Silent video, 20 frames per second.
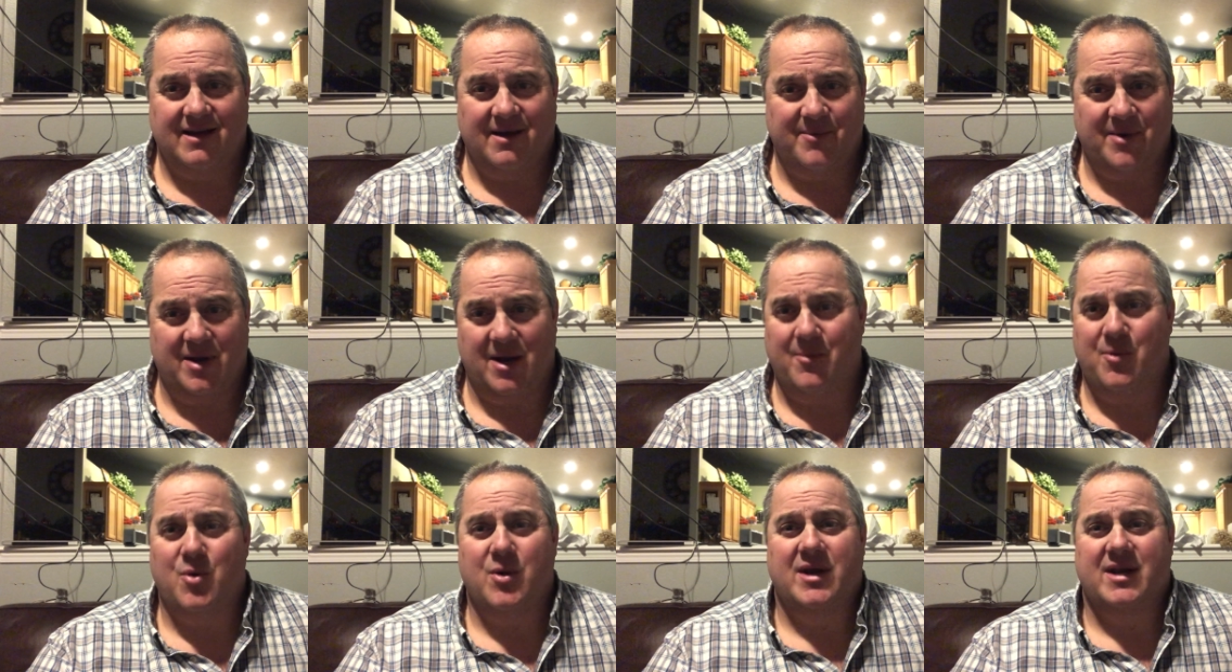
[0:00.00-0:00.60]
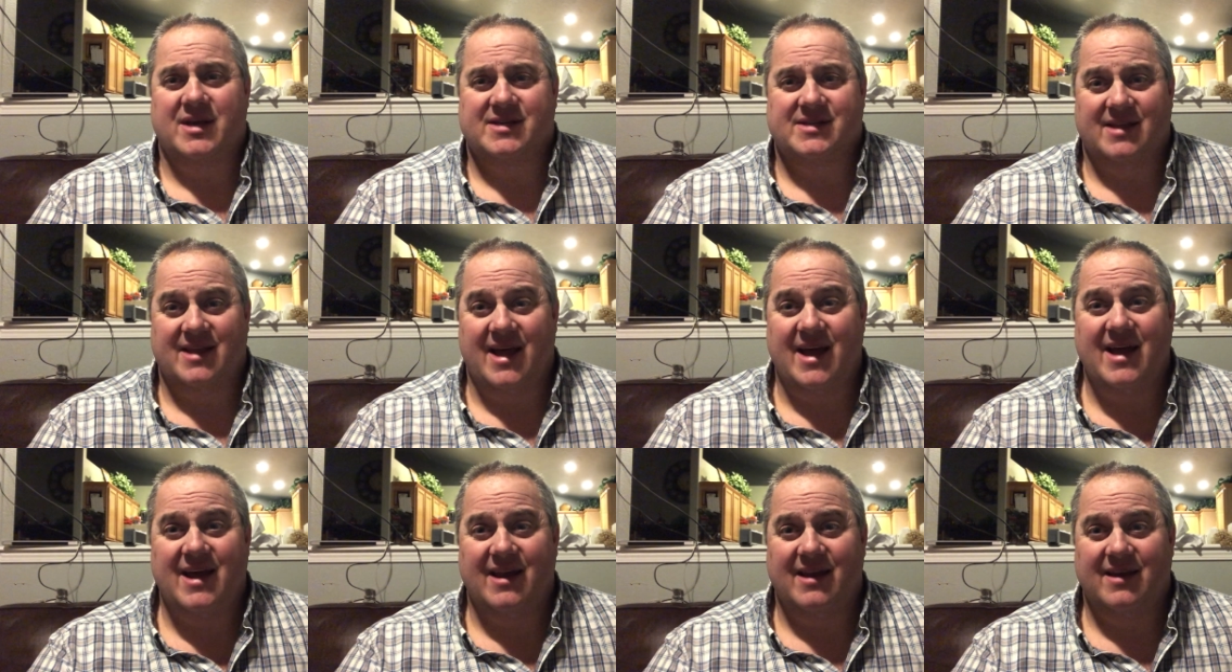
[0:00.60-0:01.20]
I mean, I'm a witness of
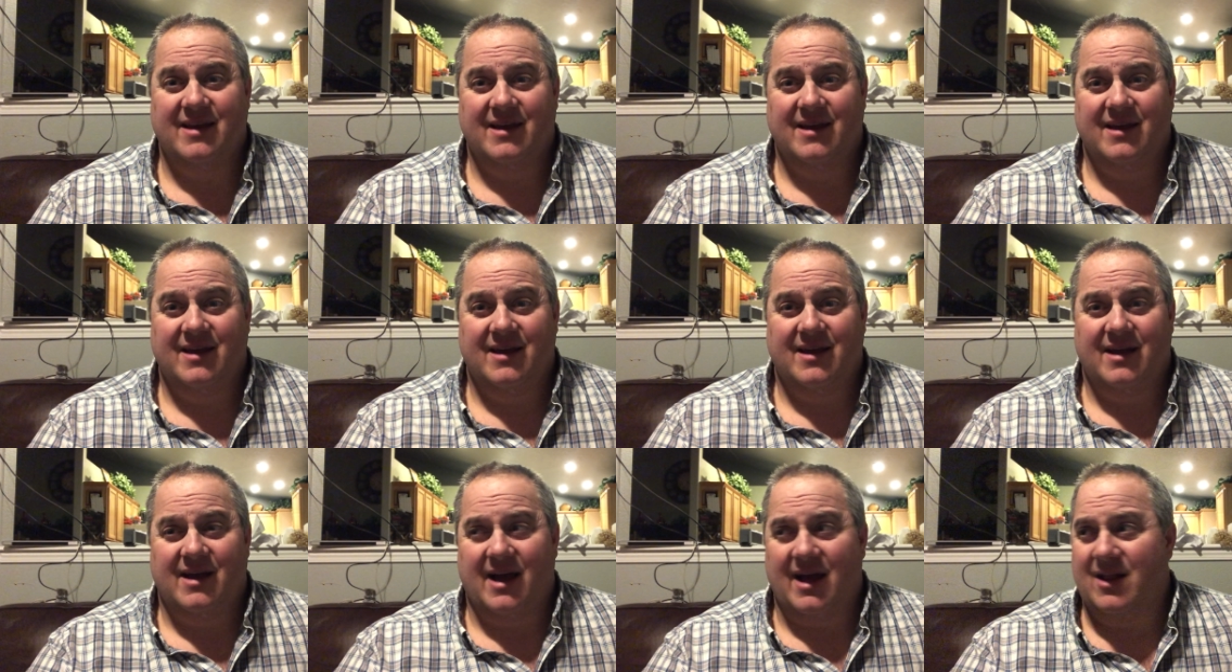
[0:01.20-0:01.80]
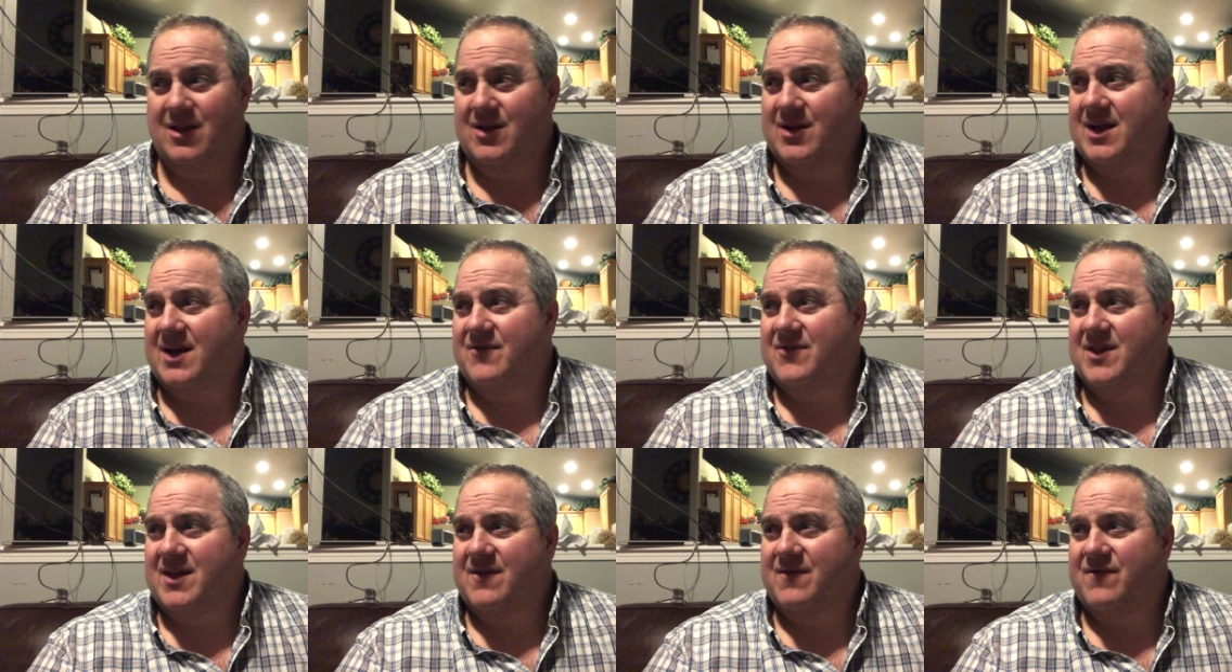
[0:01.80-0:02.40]
that. I look at
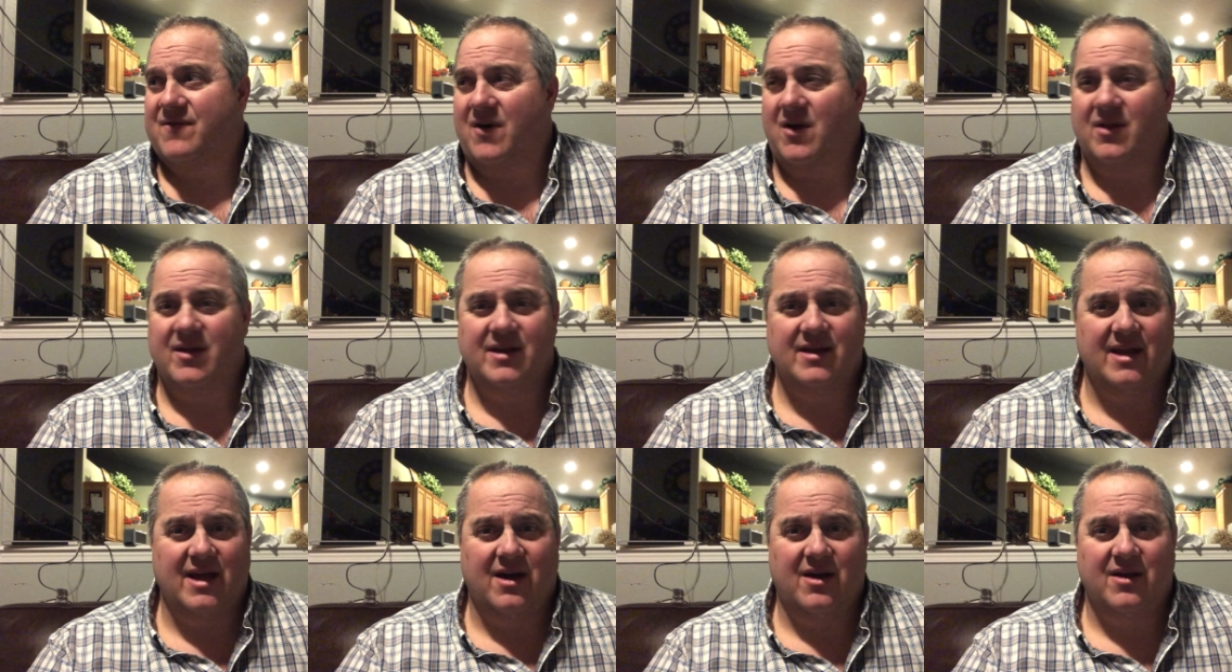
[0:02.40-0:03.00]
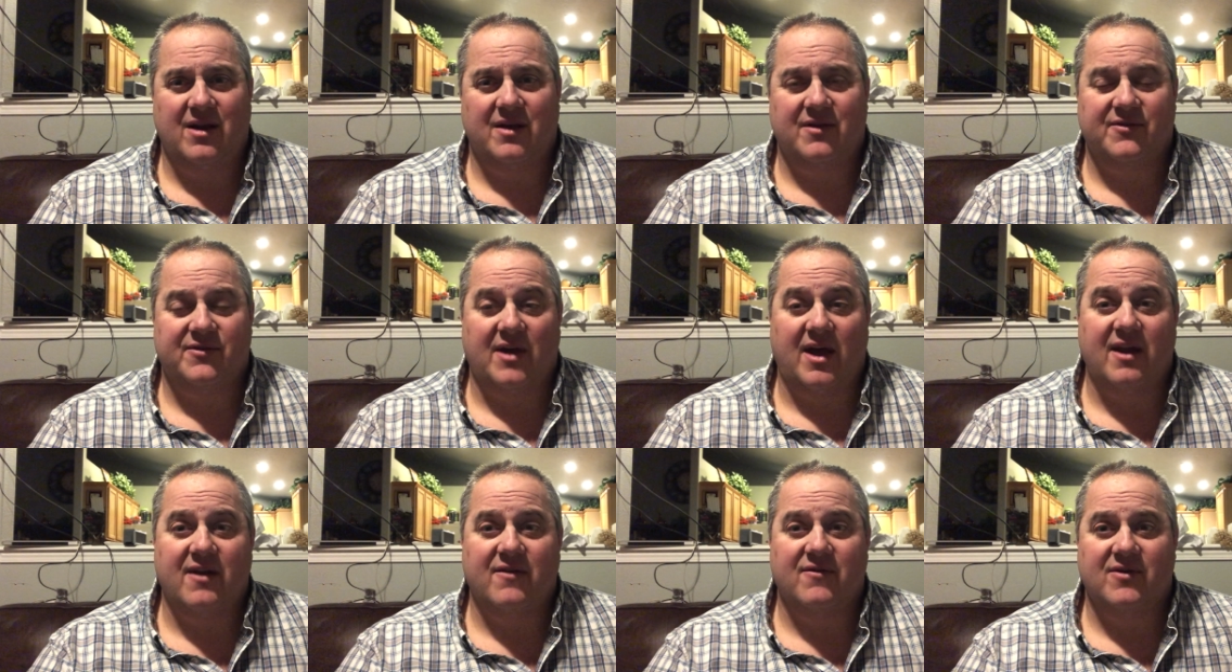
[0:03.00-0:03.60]
everything falling down
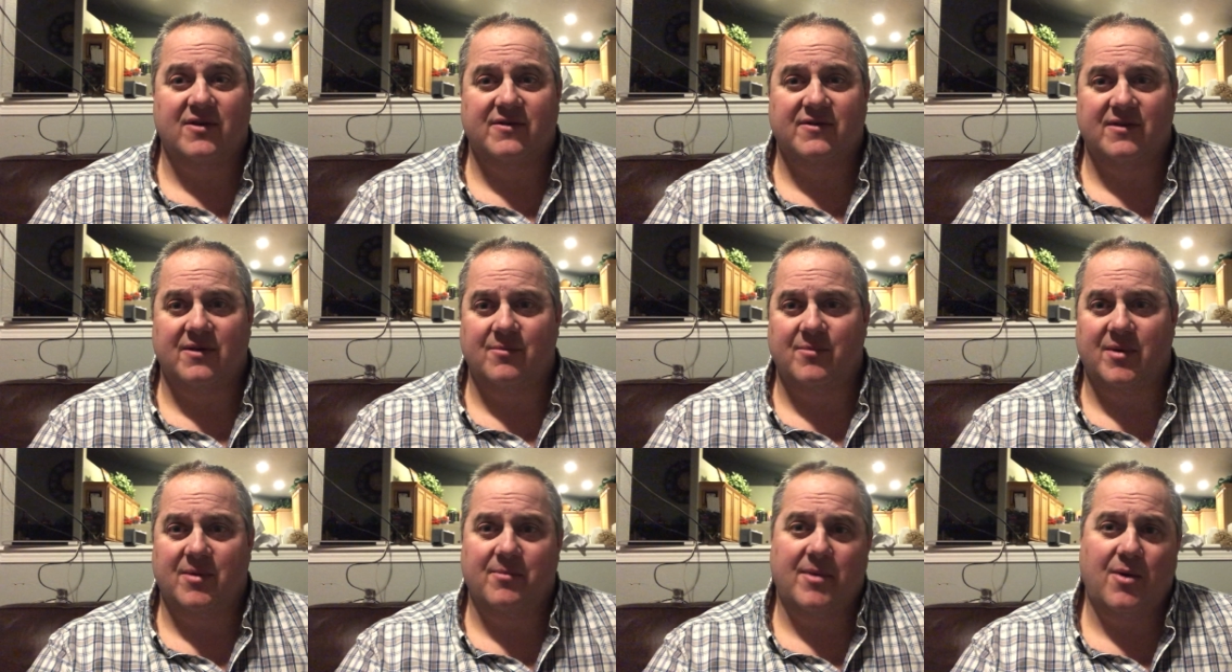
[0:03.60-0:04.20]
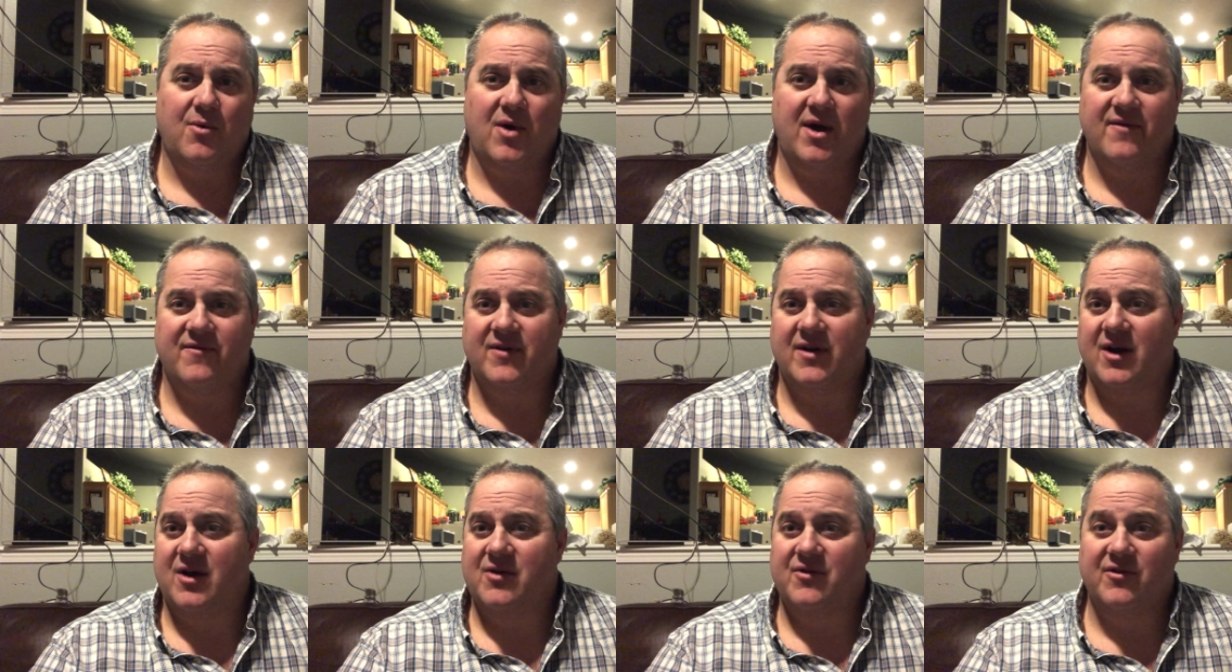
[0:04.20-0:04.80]
outside of us, and but my
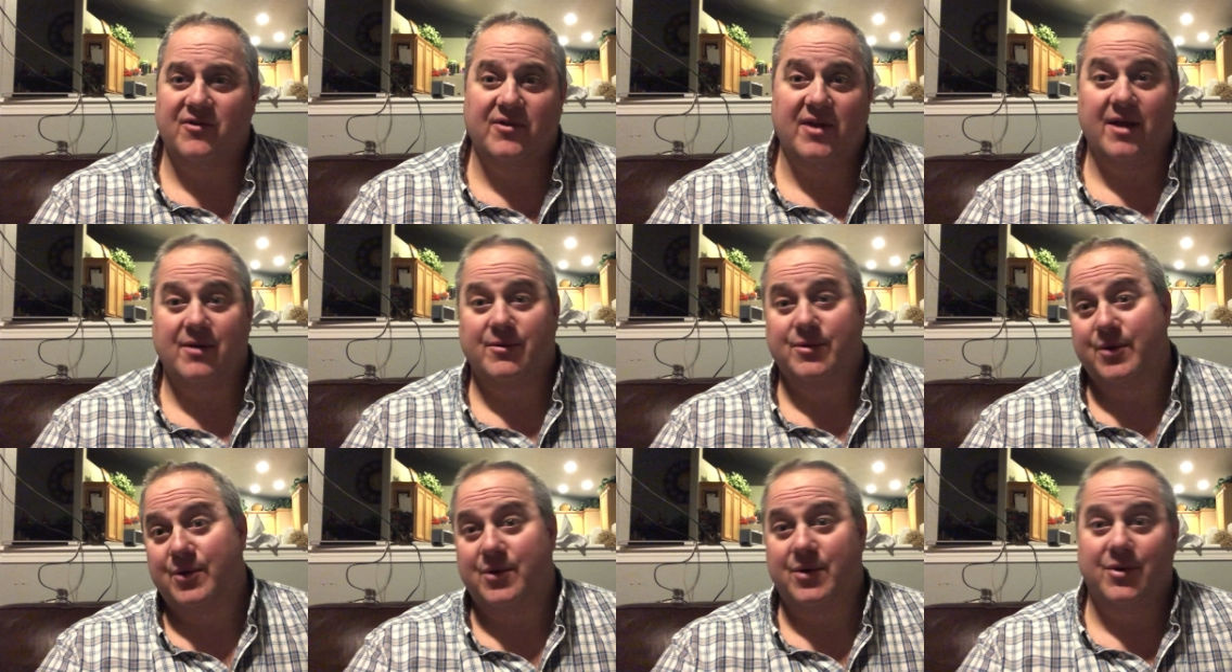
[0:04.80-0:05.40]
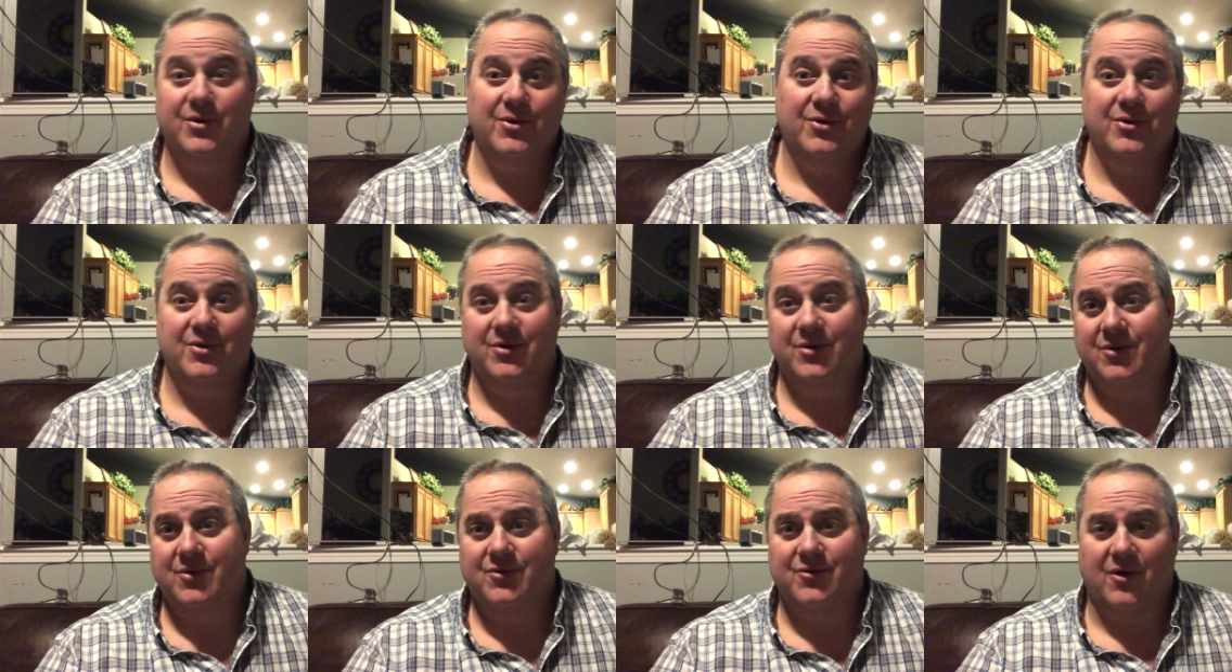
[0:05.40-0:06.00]
wife and I are just like do do do do
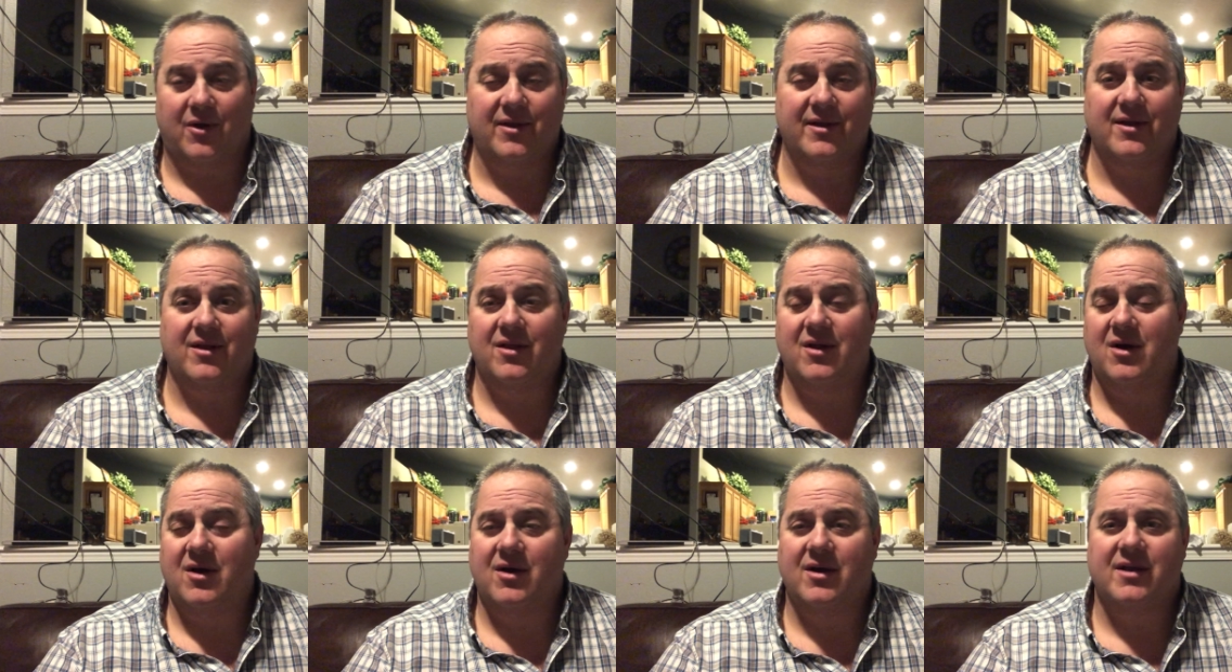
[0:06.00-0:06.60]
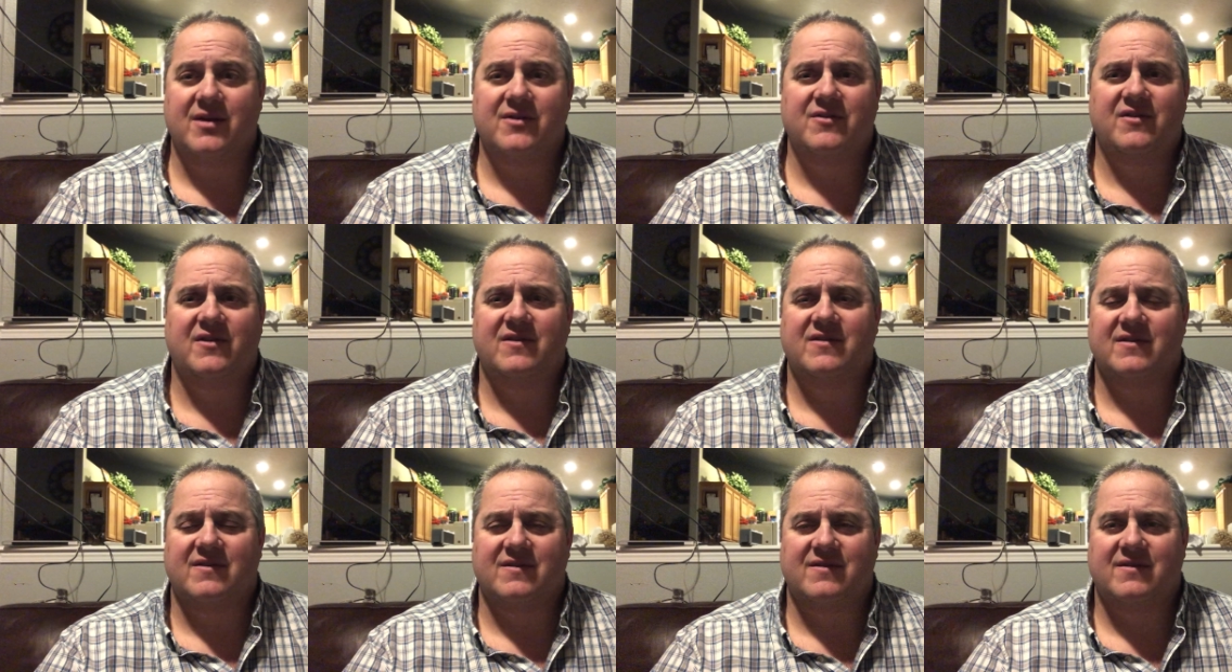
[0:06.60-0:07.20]
do, trolling along in
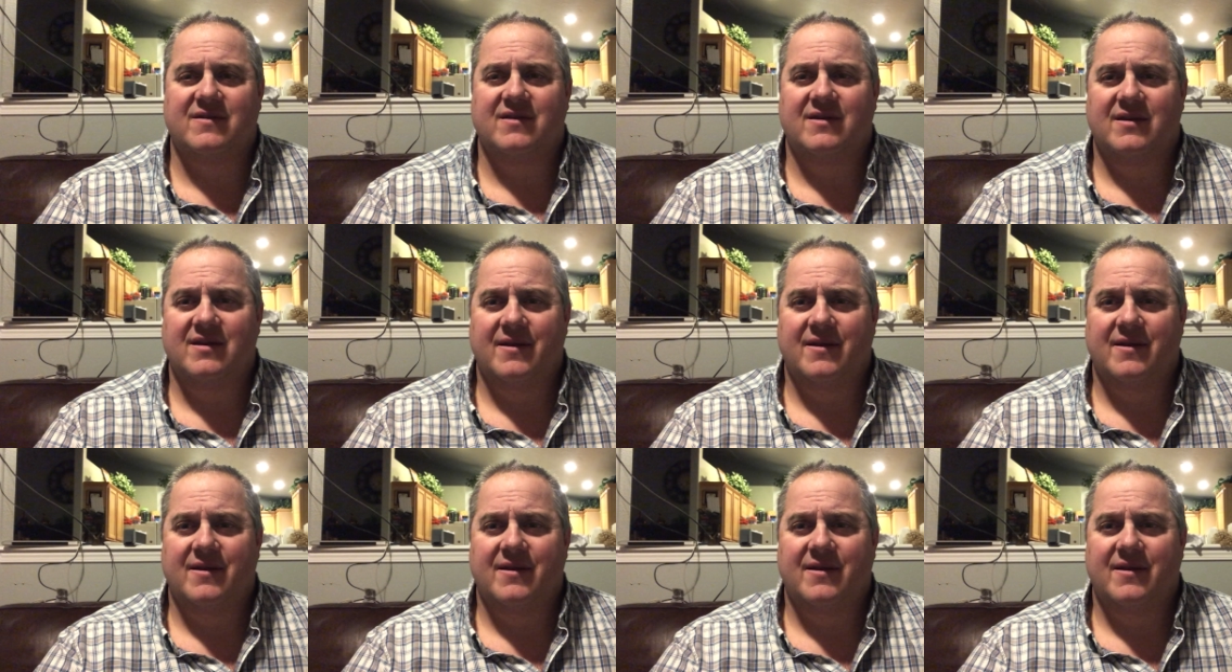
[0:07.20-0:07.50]
Jesus.